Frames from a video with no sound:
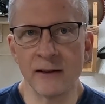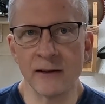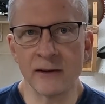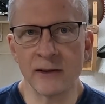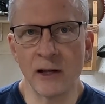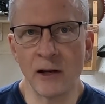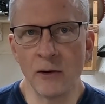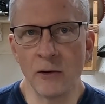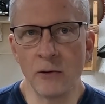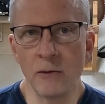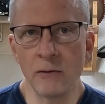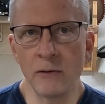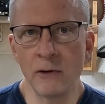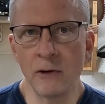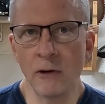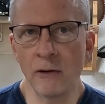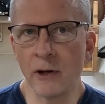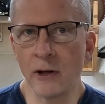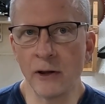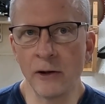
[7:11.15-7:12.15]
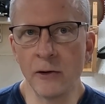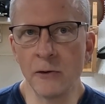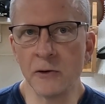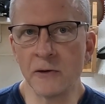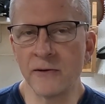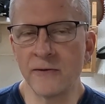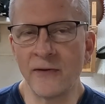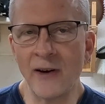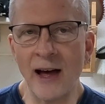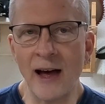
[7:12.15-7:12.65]
So you only
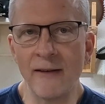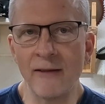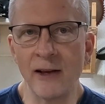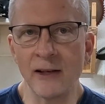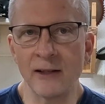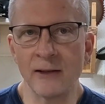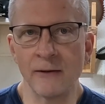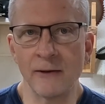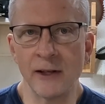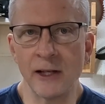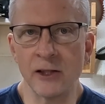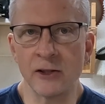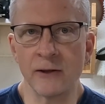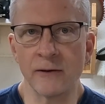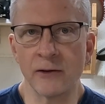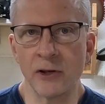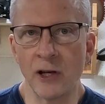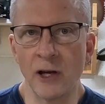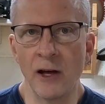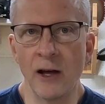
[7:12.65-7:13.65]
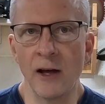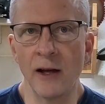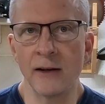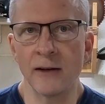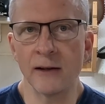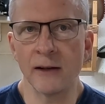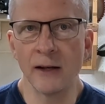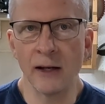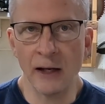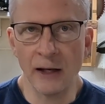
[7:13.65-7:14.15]
lose 5/8 of an inch of
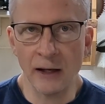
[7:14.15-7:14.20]
cut